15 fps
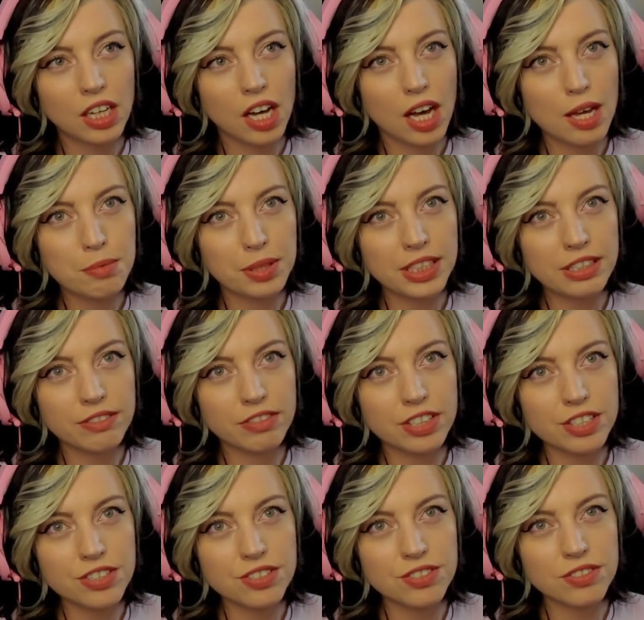I believe
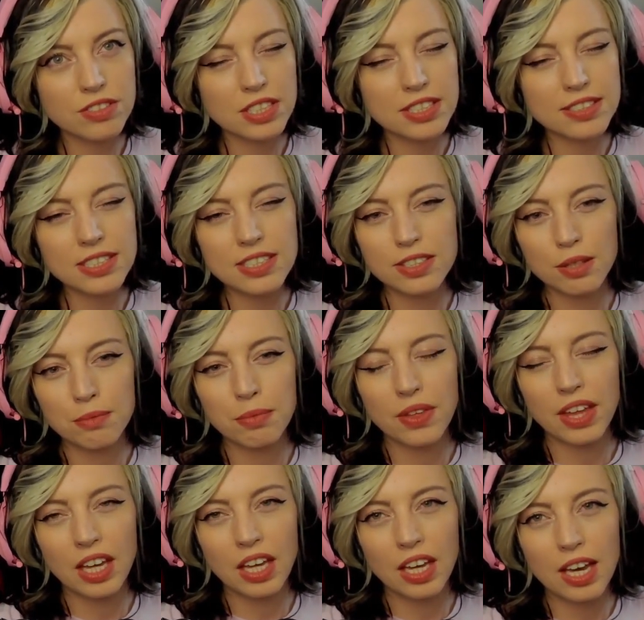there's
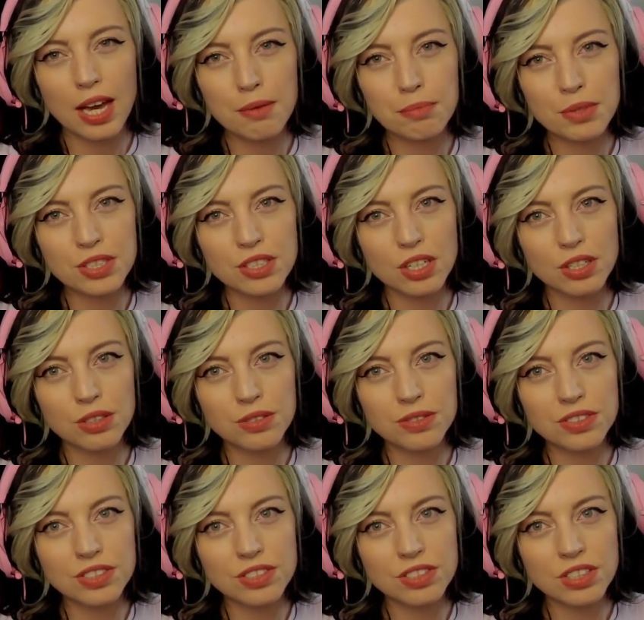60-something
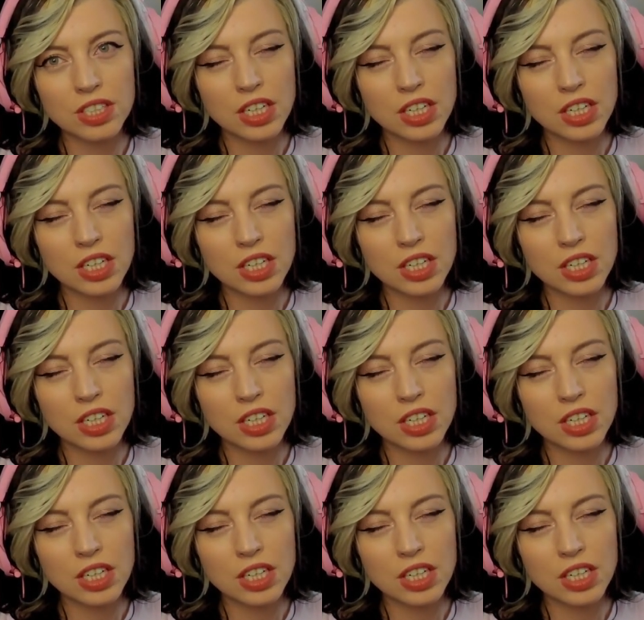episodes,